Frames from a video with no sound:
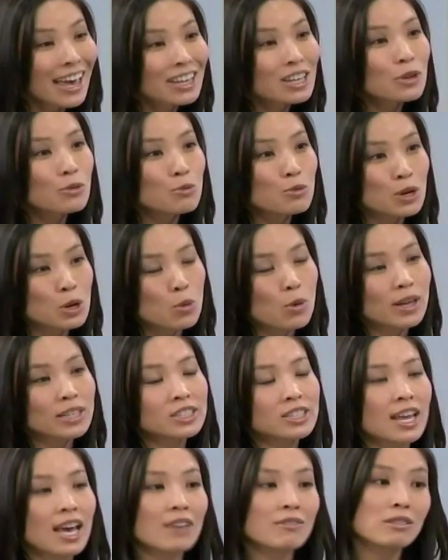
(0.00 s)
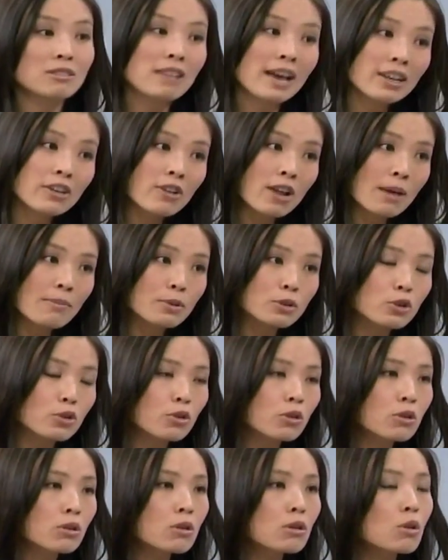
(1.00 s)
can request to have a lighter
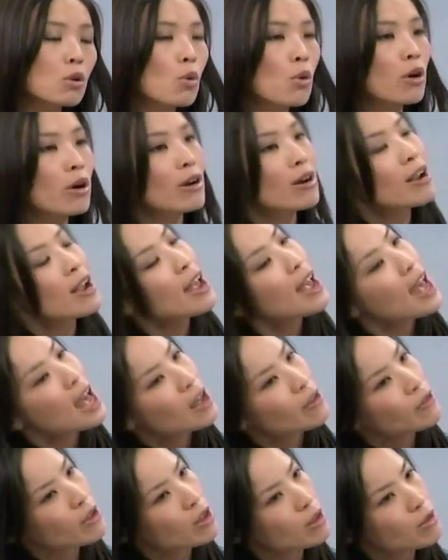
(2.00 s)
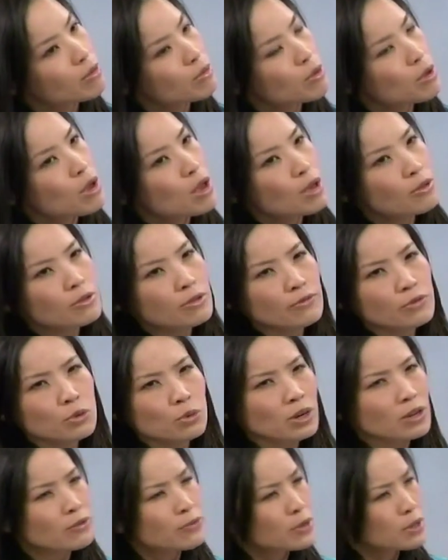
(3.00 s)
epidural or have if
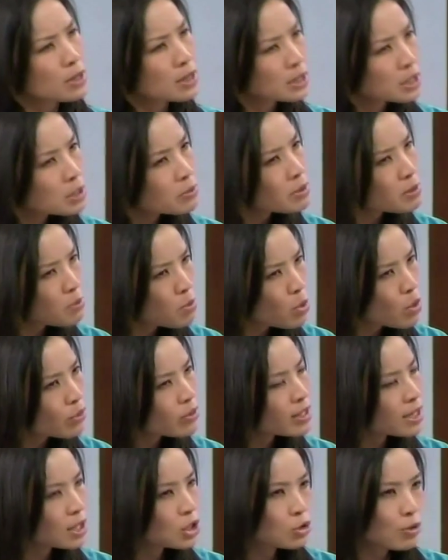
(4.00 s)
you want to feel a little bit more of the